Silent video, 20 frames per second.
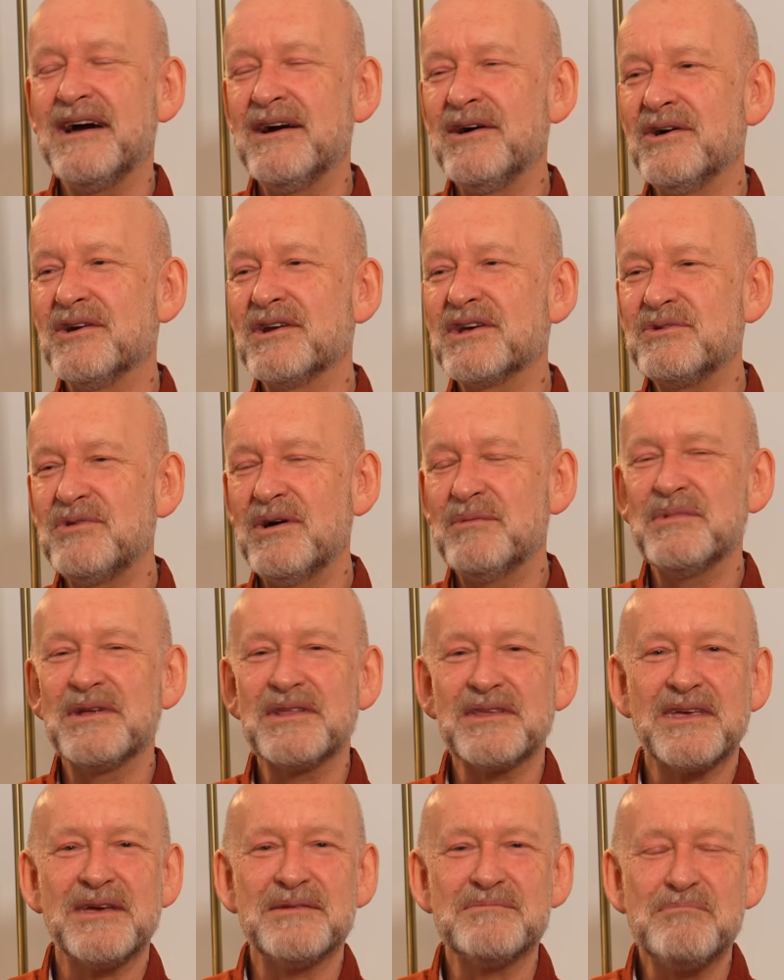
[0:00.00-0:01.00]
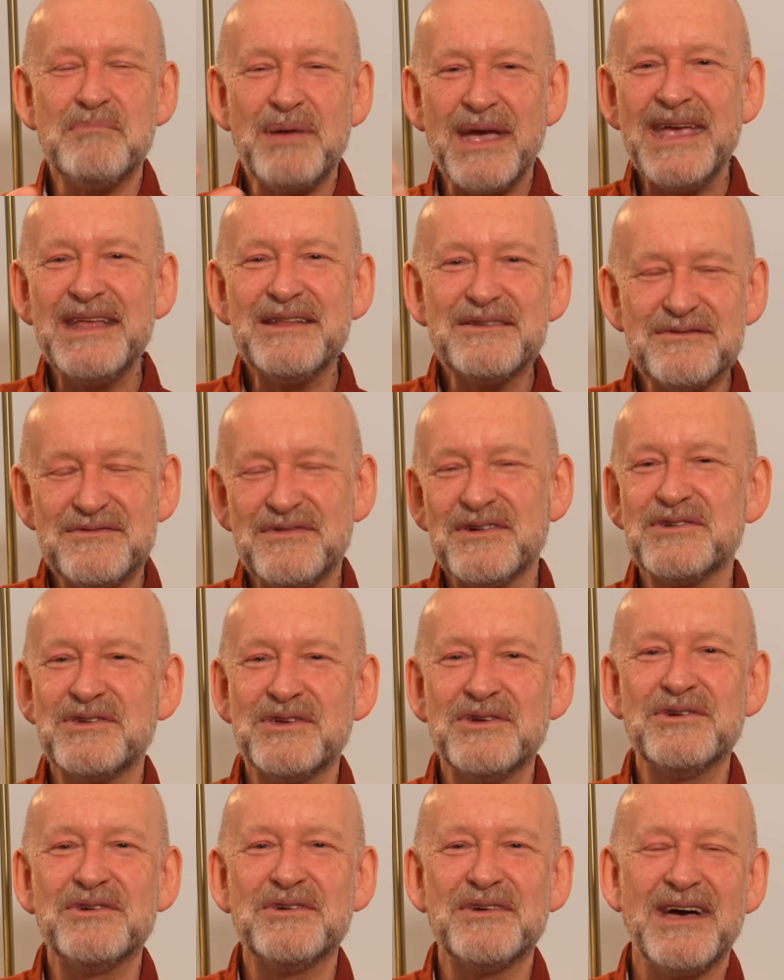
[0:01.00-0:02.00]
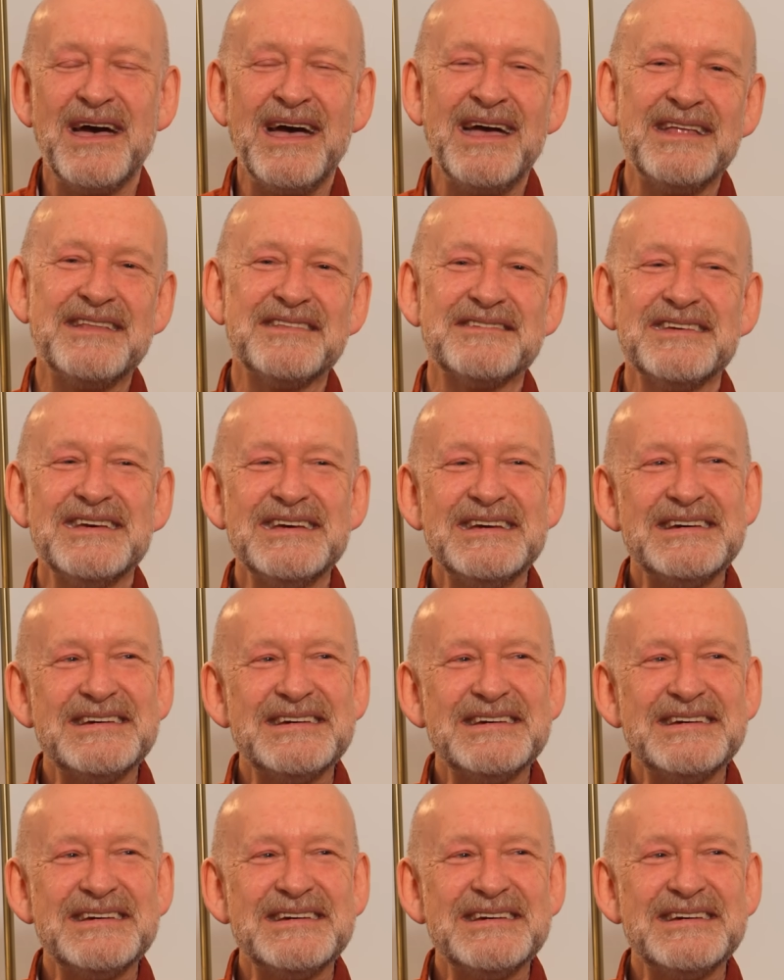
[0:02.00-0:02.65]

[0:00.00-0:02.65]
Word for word: our equipment can paint for you and